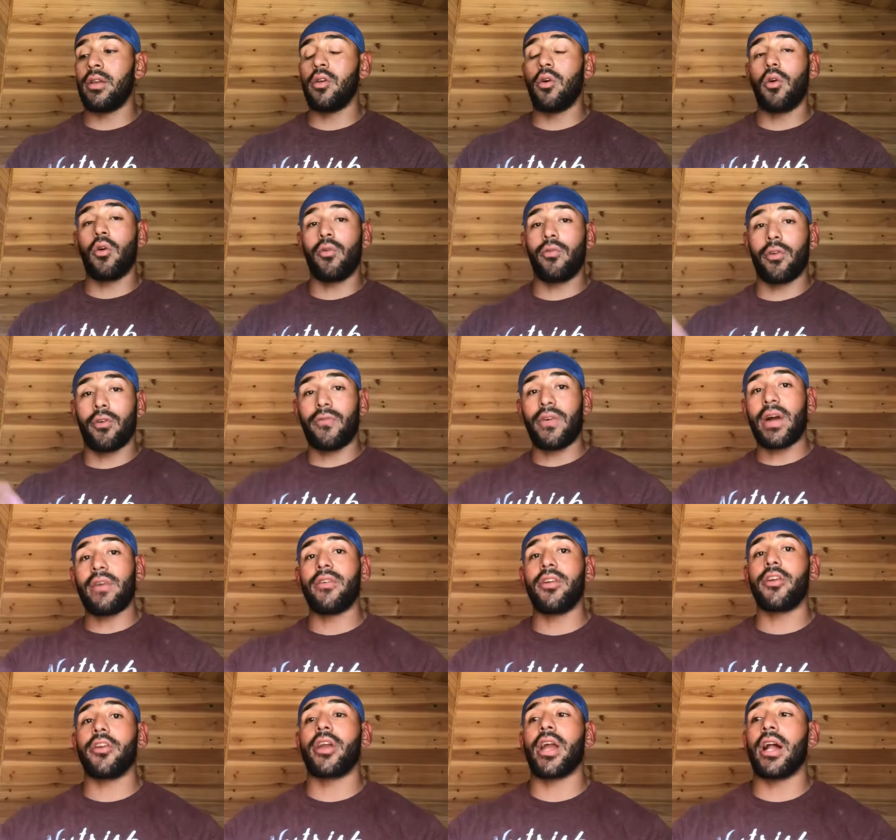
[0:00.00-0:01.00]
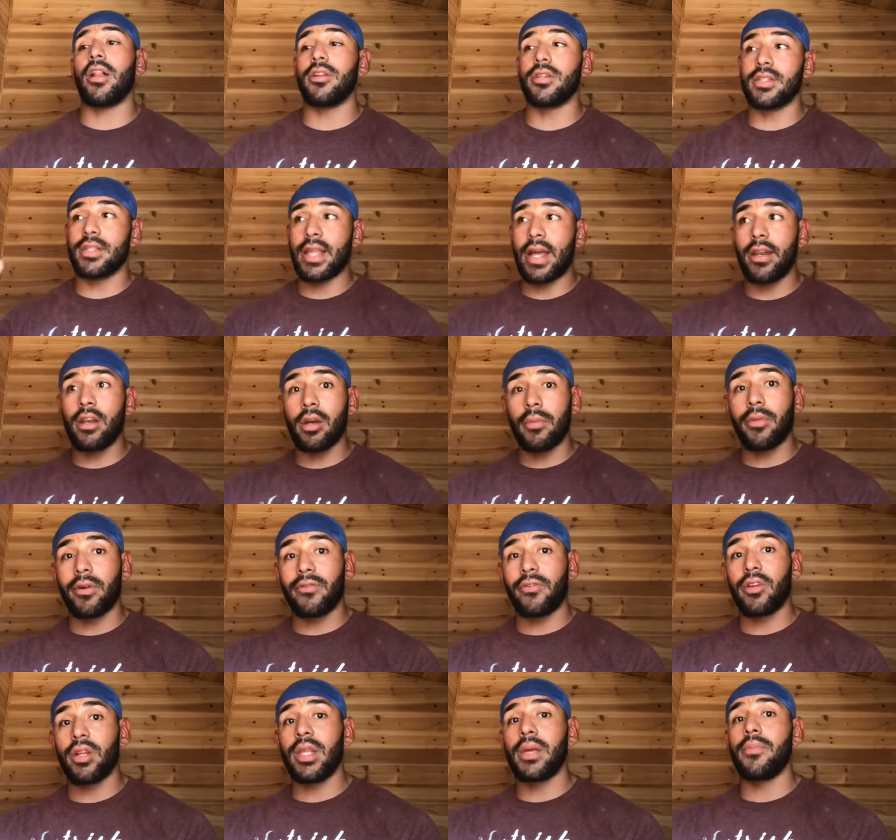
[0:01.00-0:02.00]
over 500 calories in that number
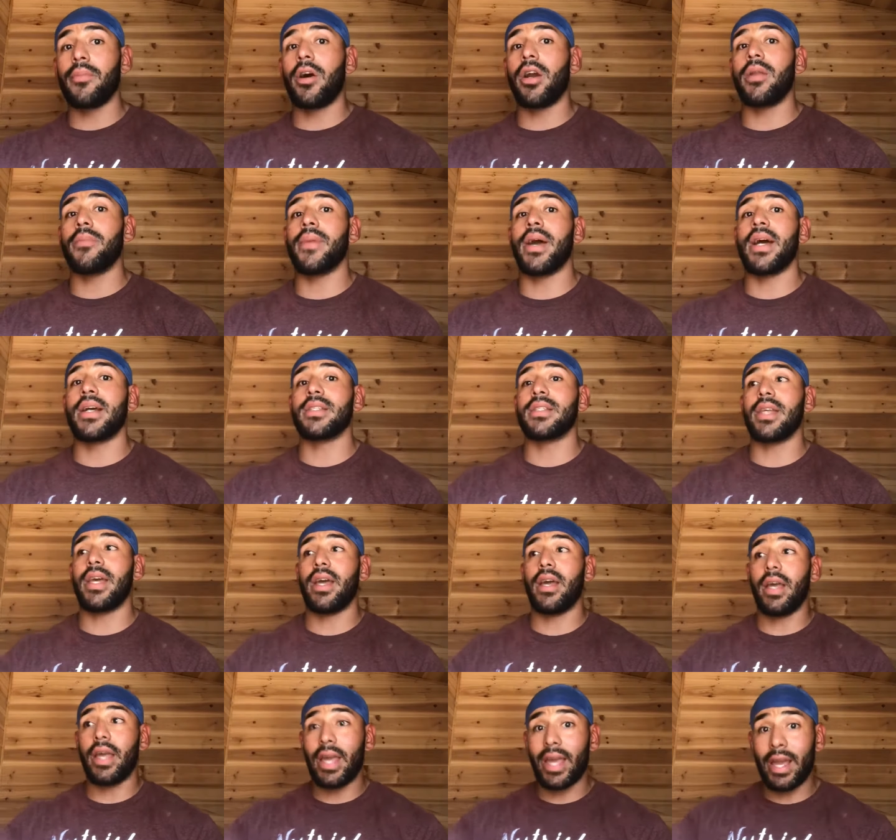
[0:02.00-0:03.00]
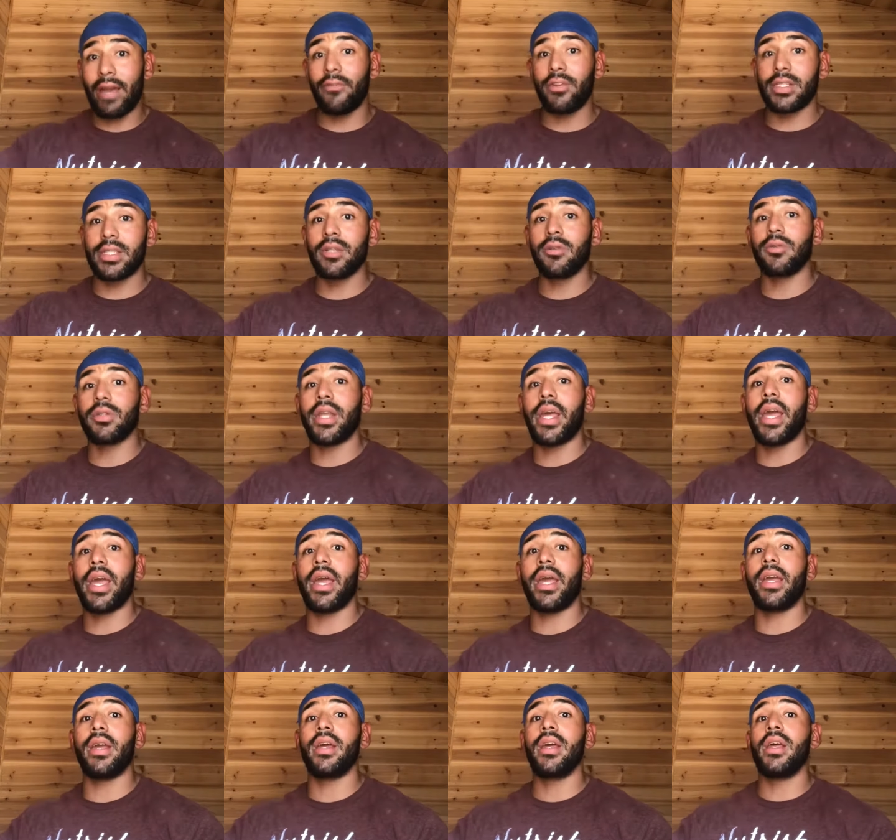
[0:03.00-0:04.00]
of your lean body mass every single
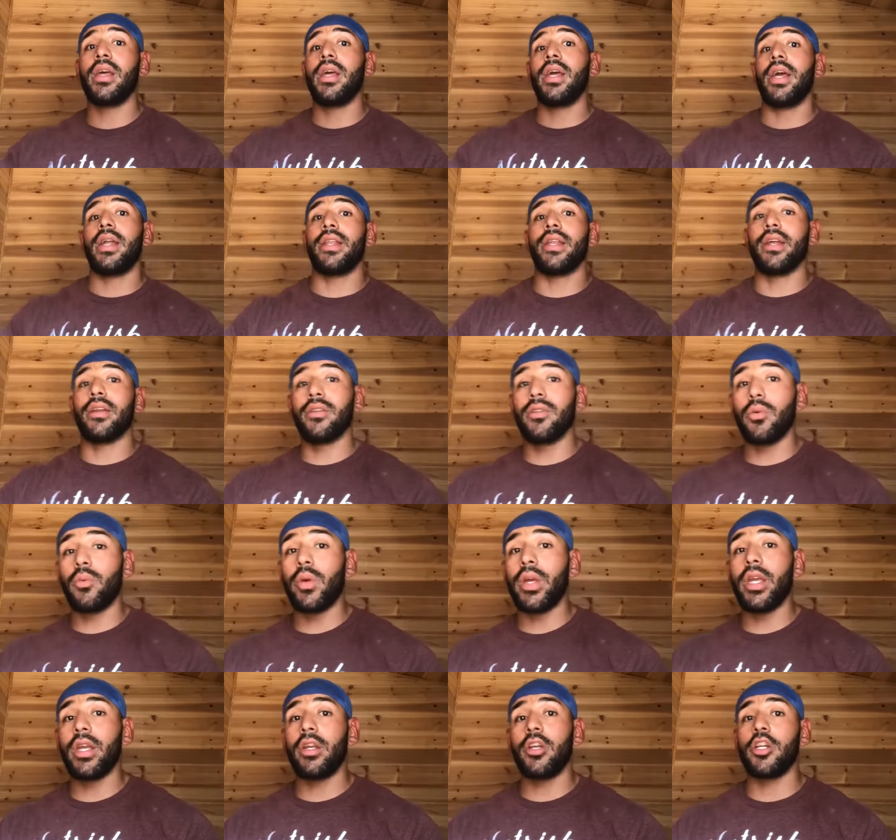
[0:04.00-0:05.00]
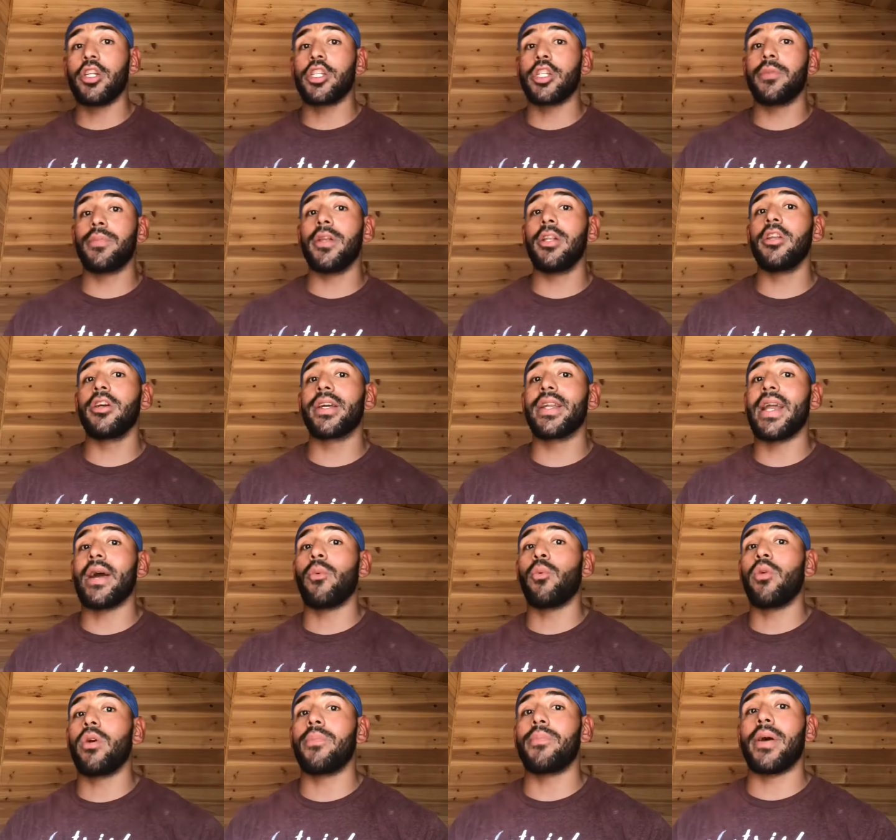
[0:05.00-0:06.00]
day, in the end of the week, you should be looking
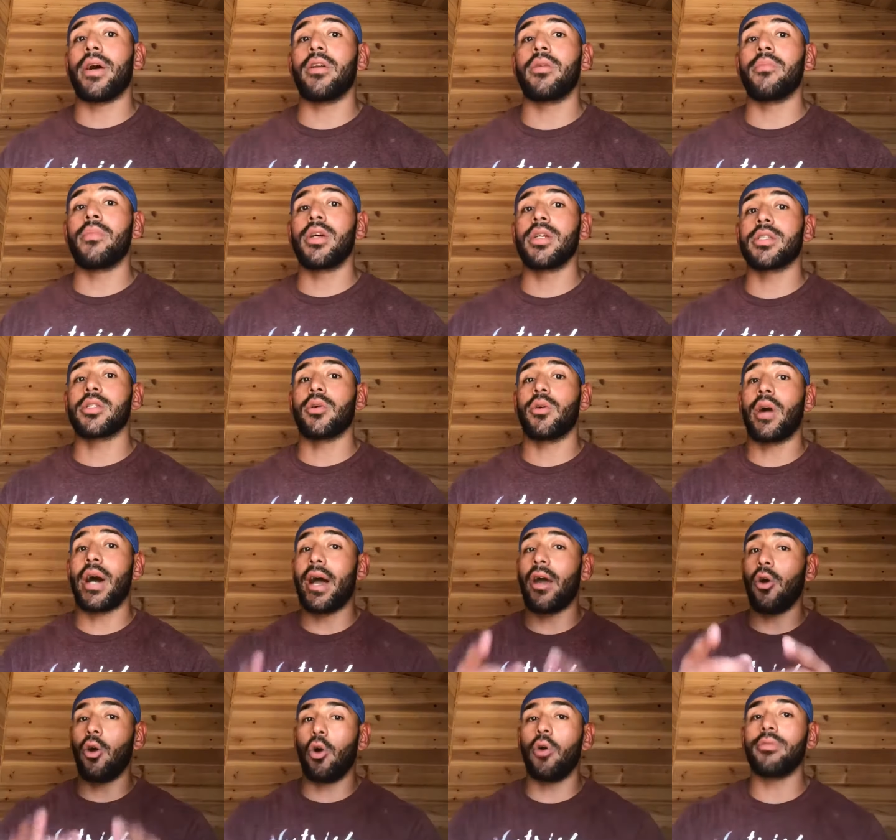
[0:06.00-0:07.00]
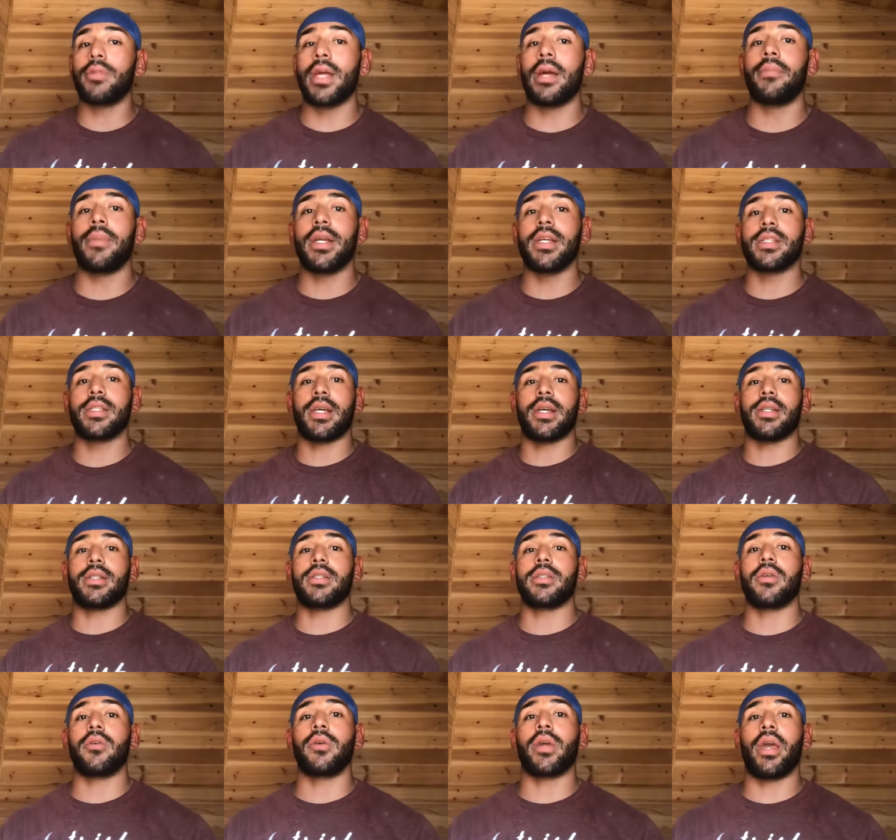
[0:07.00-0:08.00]
at 1 pound of muscle. I hope that makes
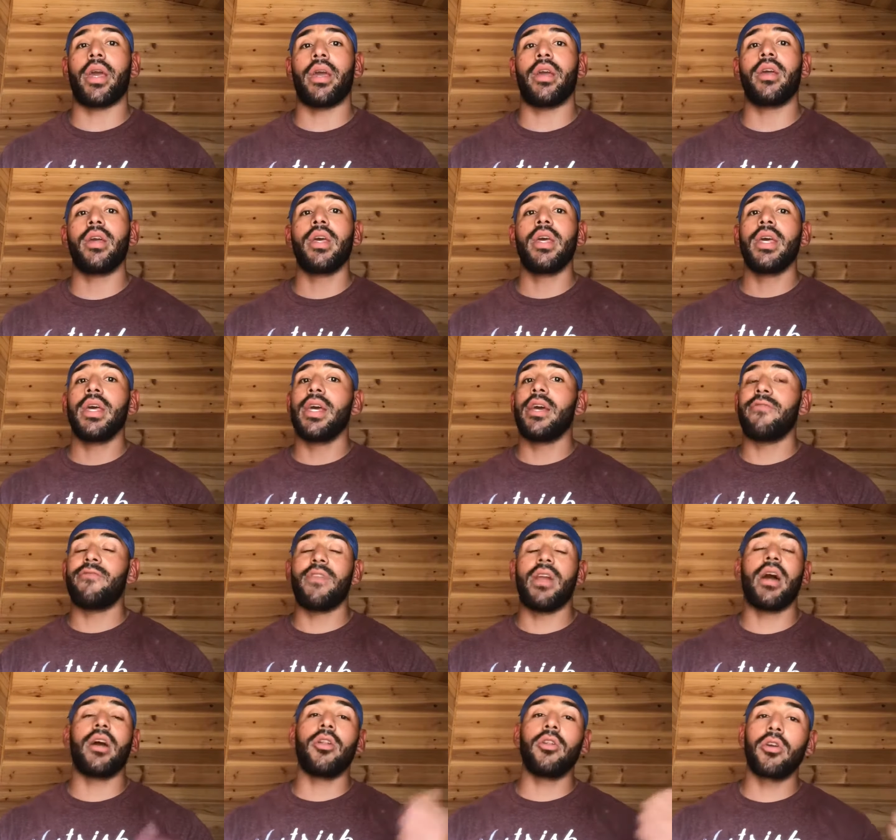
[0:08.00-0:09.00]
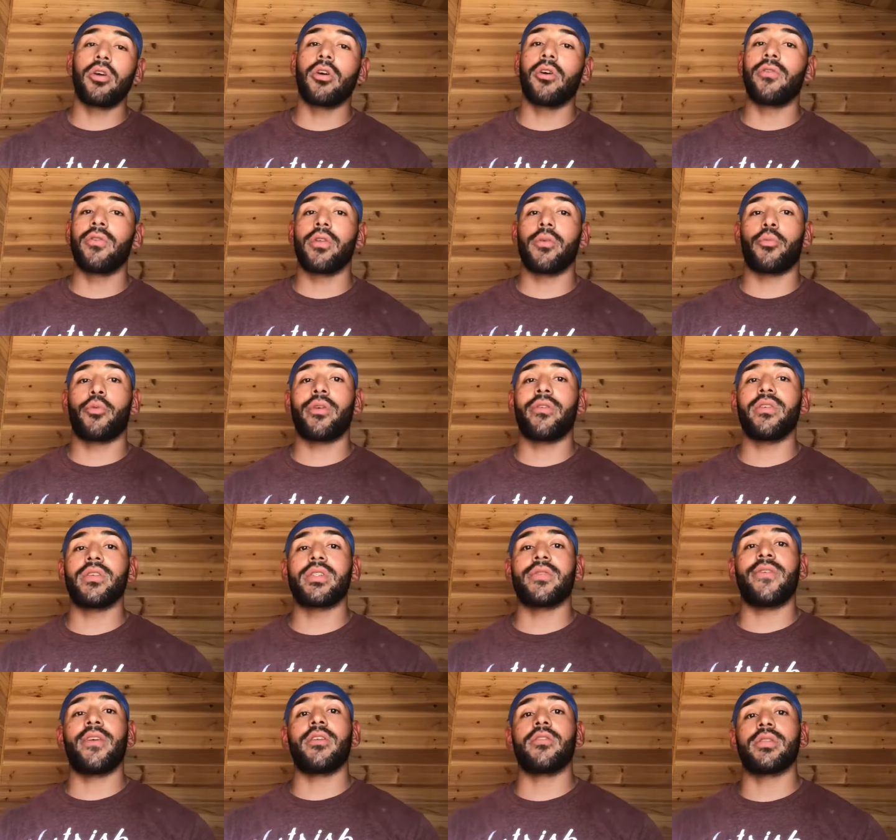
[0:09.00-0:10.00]
sense, okay? If not, look over the
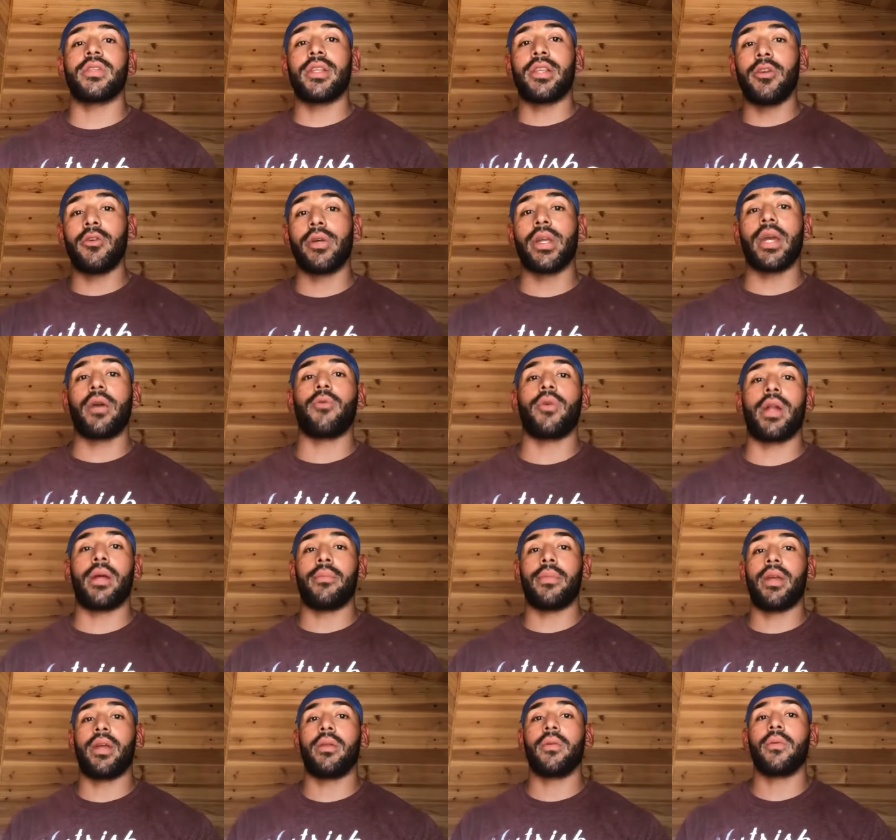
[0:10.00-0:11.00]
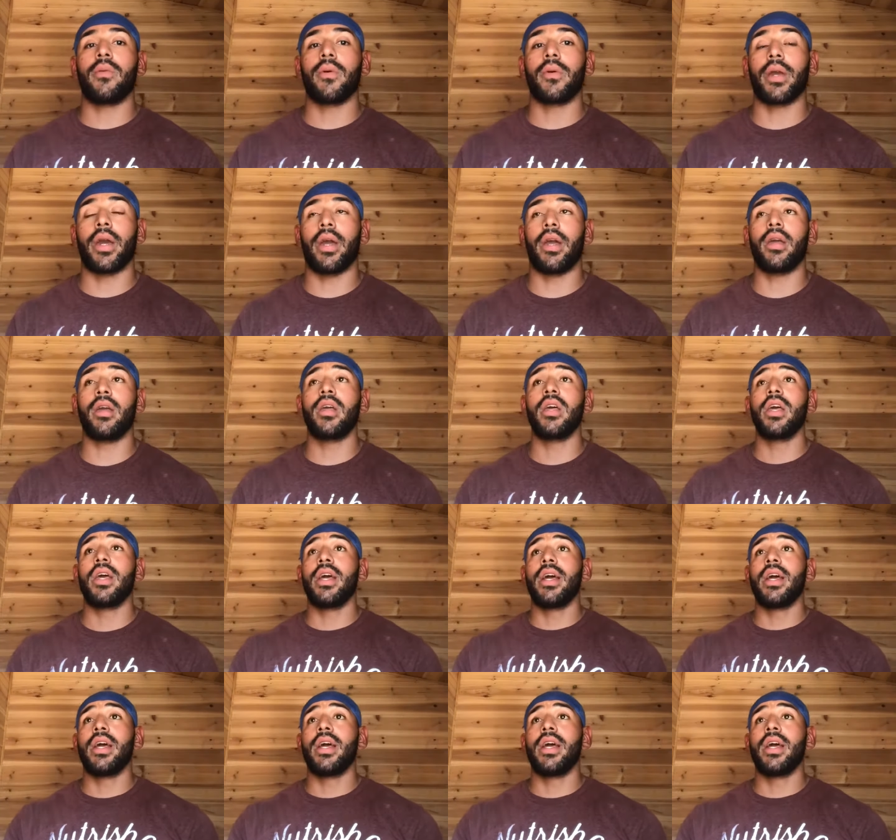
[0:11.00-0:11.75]
previous videos and you'll get what I mean, okay?